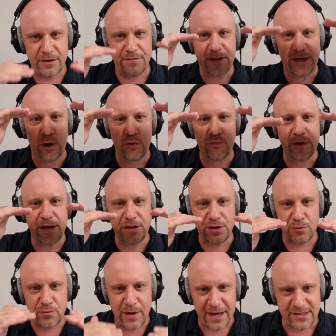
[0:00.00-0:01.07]
If they don't read your
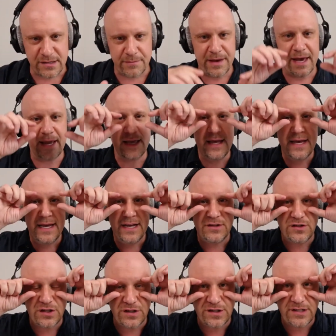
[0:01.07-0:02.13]
resume,
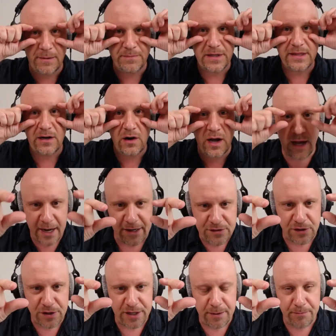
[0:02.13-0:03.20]
it's just something their eyes
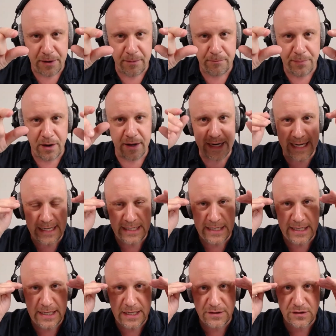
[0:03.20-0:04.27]
are going to bump on, and
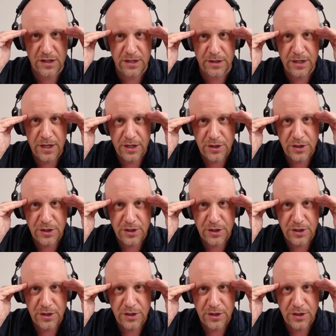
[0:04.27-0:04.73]
it's going to,